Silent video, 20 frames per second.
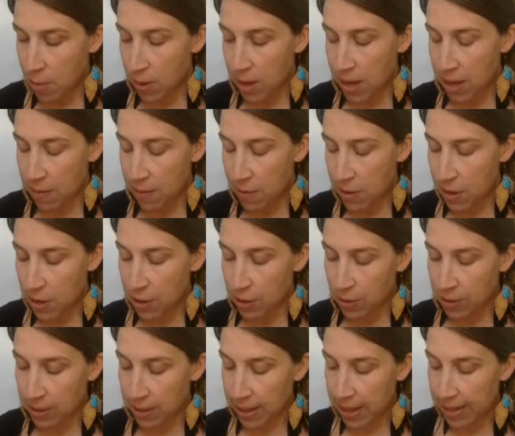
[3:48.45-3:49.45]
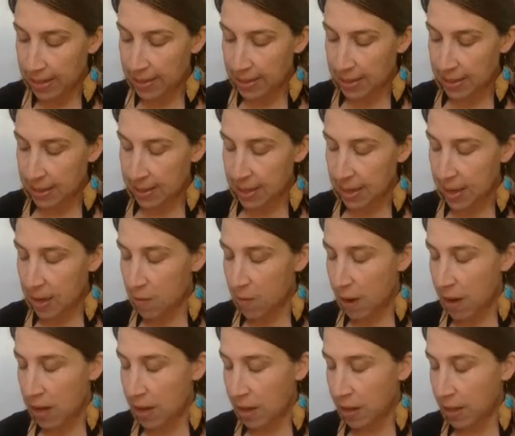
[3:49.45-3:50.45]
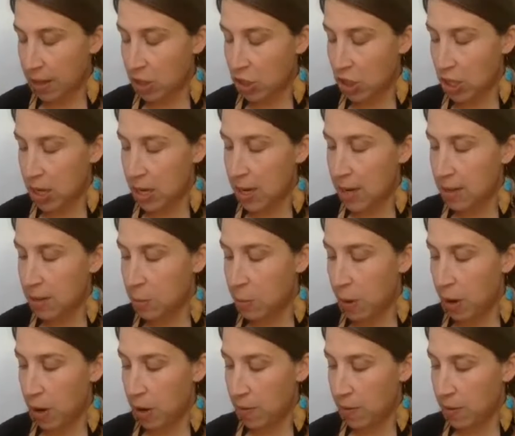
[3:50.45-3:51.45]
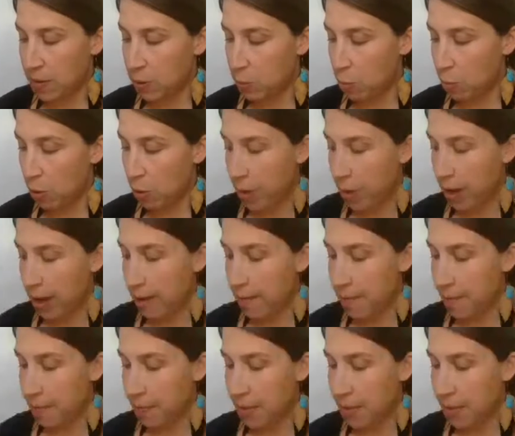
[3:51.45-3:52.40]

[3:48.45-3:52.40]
We even use licensing and regulation as part of this ploy.